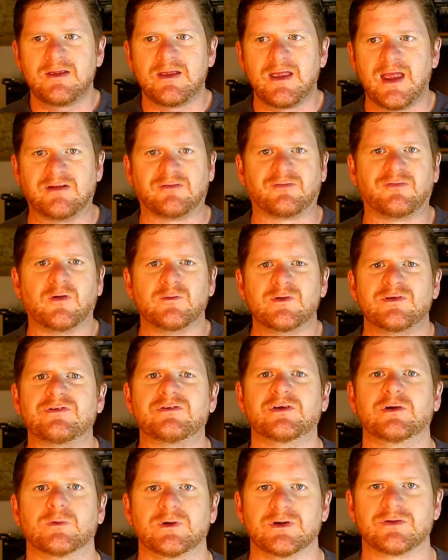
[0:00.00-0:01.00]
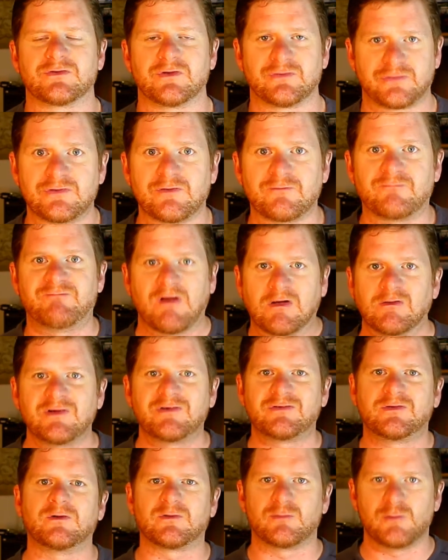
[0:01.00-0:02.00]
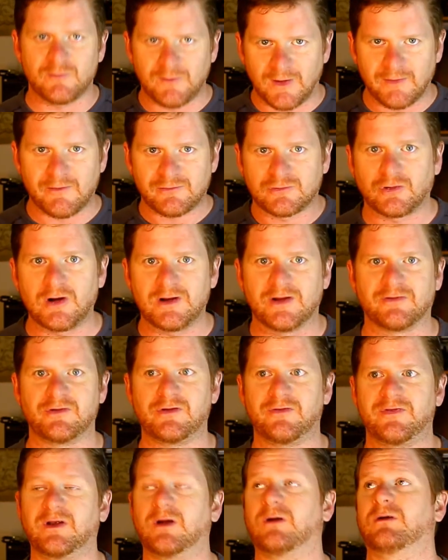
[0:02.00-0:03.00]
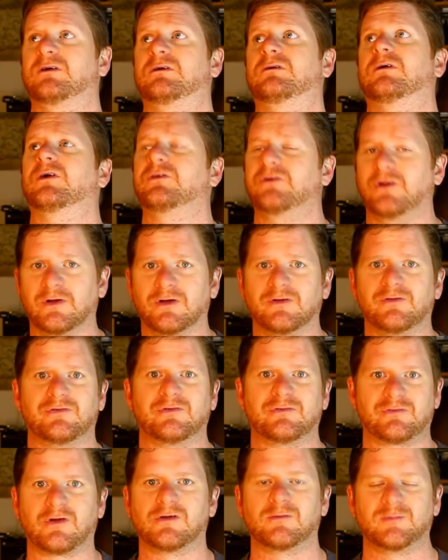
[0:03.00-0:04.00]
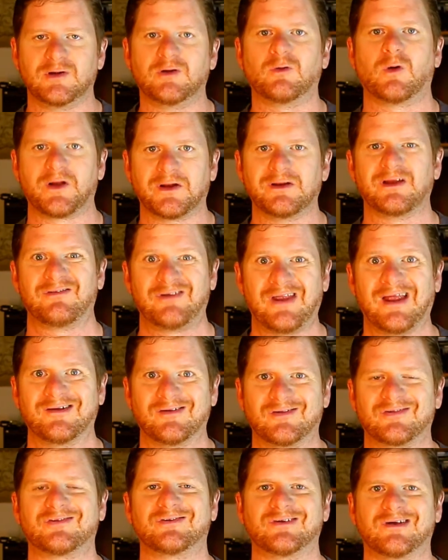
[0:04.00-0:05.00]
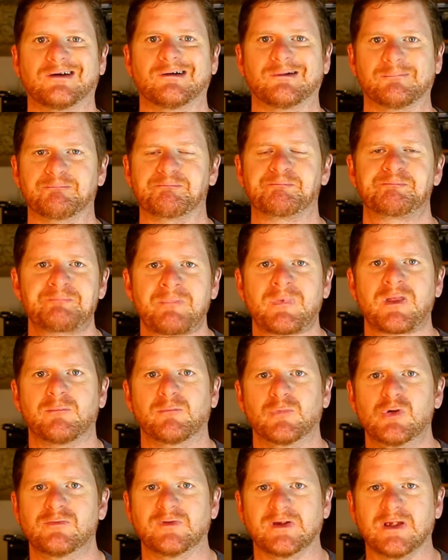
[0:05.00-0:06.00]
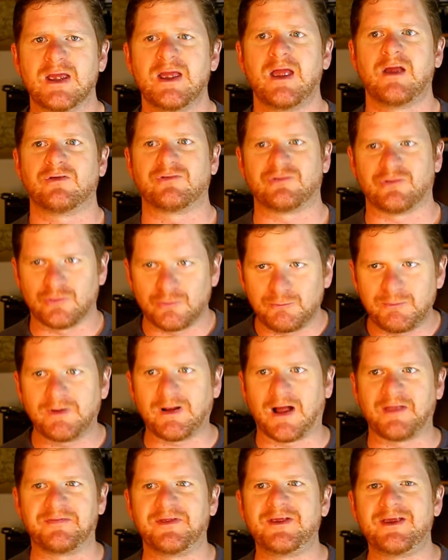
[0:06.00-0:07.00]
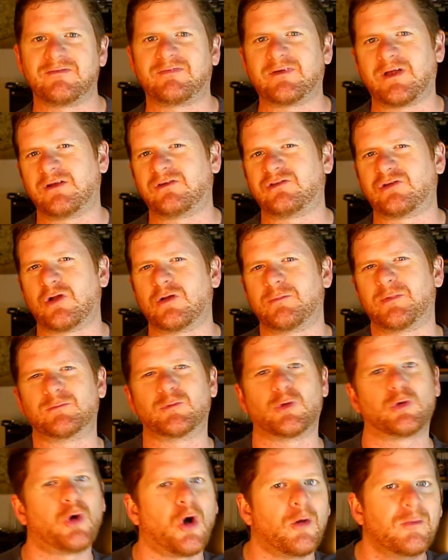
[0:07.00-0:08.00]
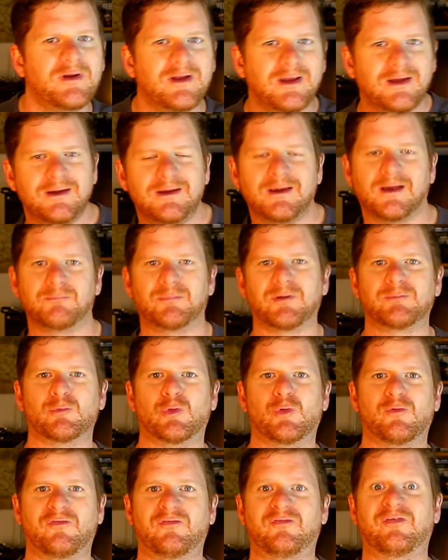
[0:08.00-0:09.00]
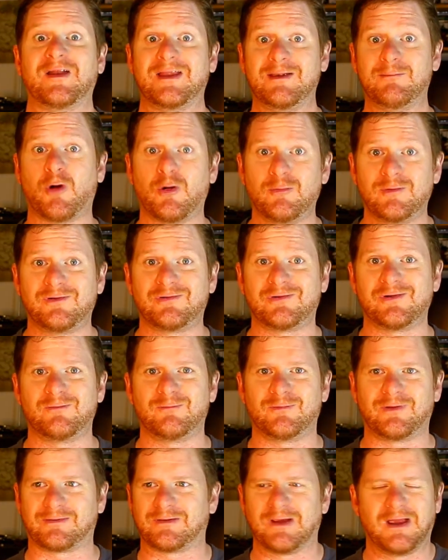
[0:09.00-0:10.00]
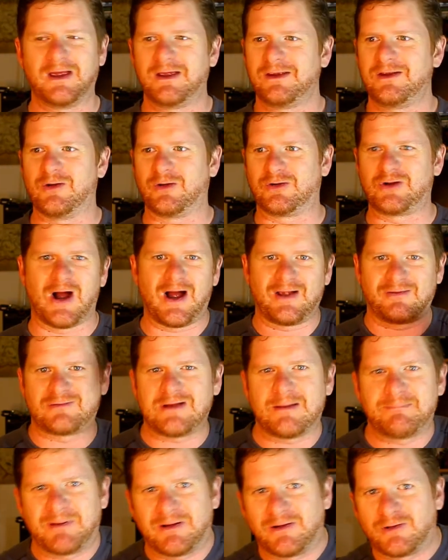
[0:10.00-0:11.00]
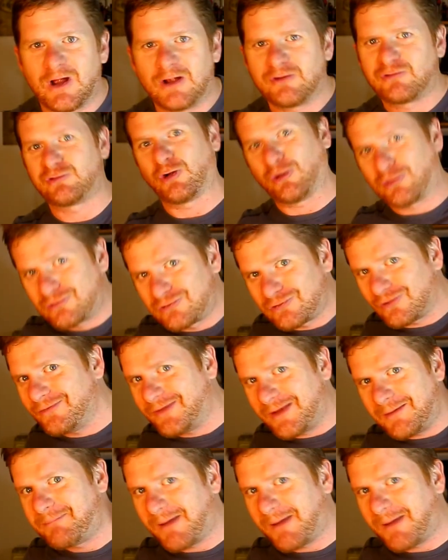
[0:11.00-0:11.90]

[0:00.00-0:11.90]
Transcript: it's very serious. This is a very serious movie in the trailers, and you think, oh god, this is going to be quite an intense movie. So I think if they had shown a bit more comedy, a bit more funny moments in it, with guys slapping socks on their